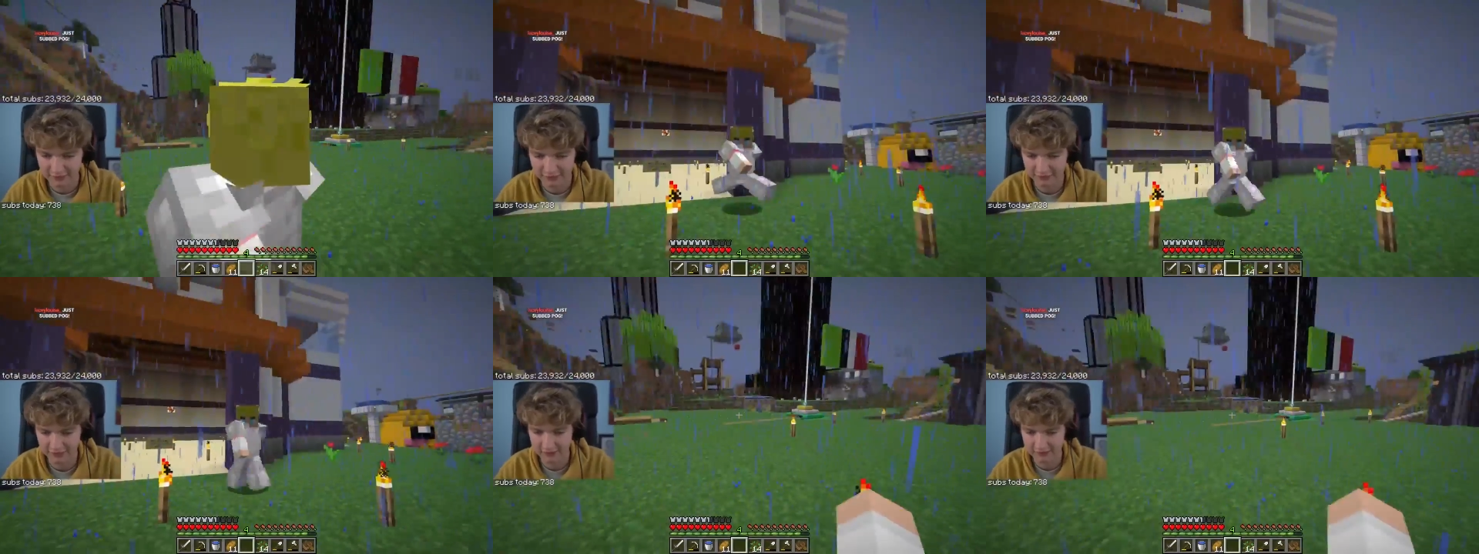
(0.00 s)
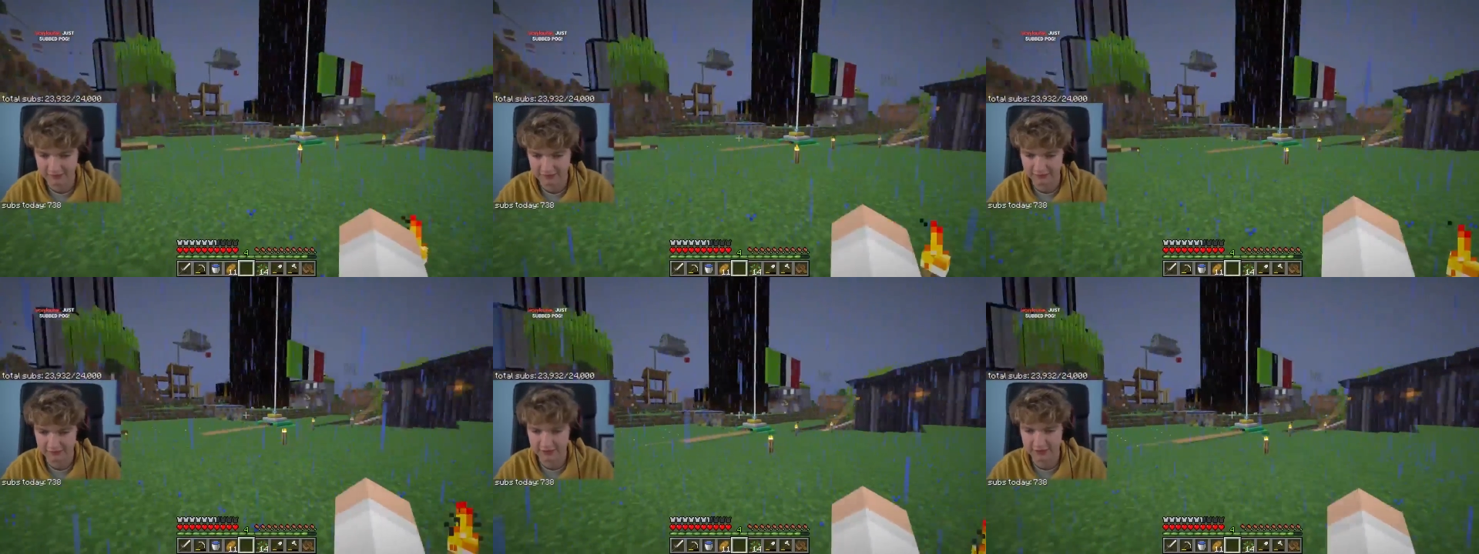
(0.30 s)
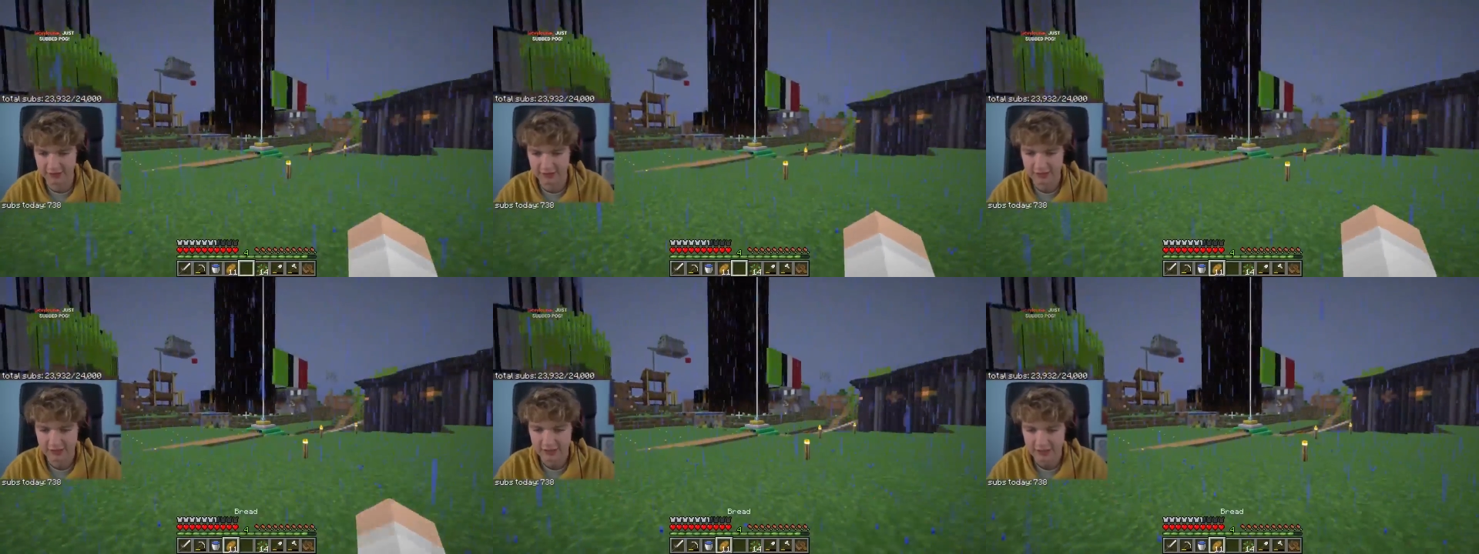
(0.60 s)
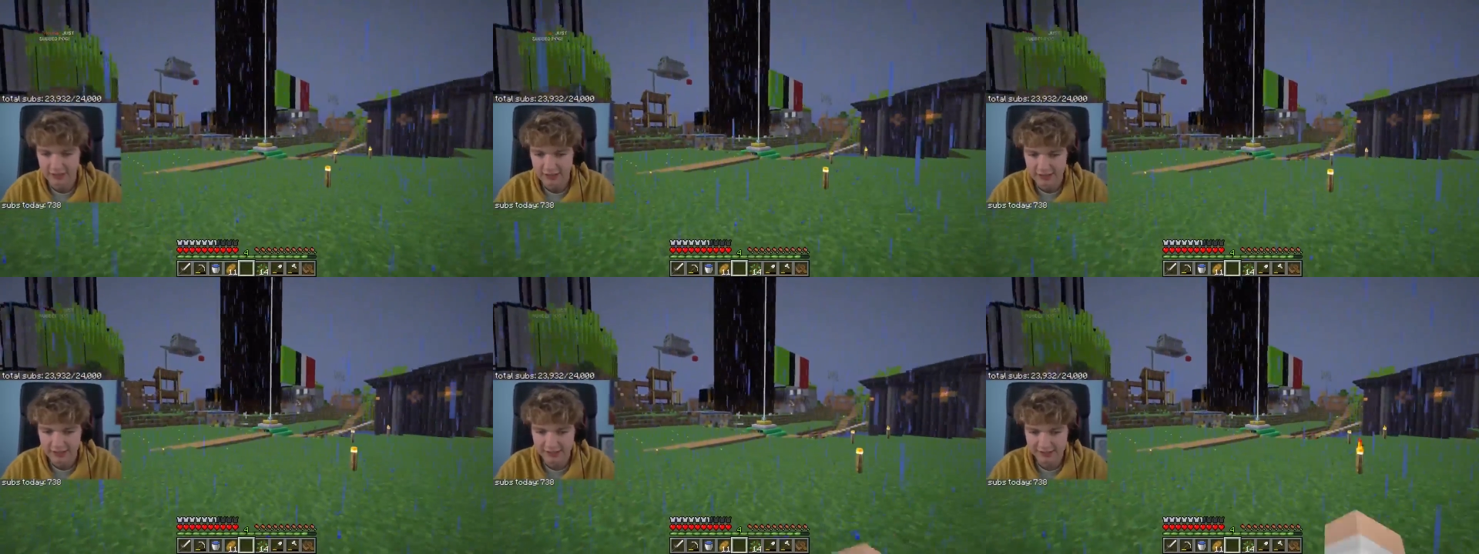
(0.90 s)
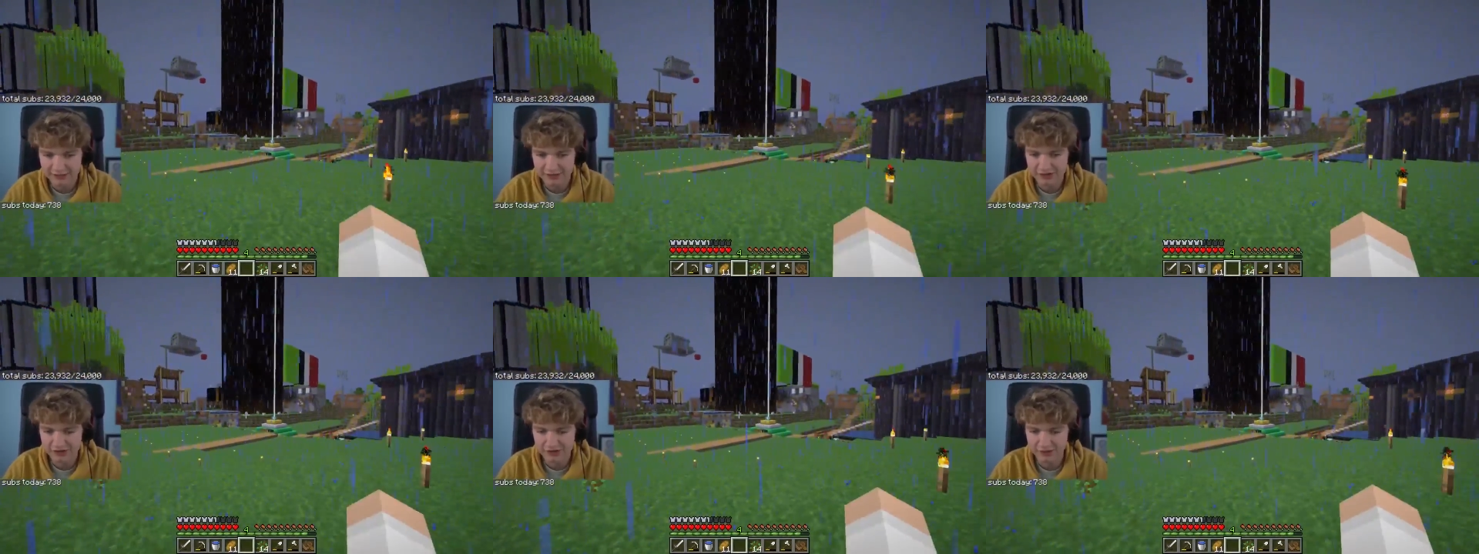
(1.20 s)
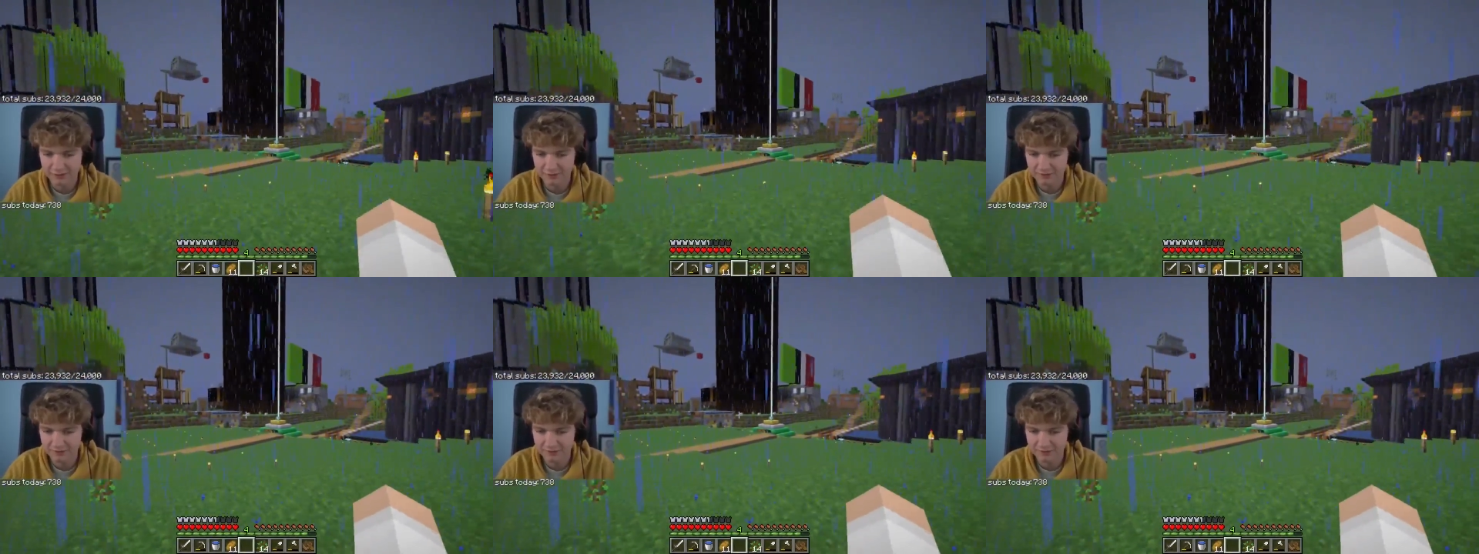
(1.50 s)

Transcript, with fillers: five gifted. That's...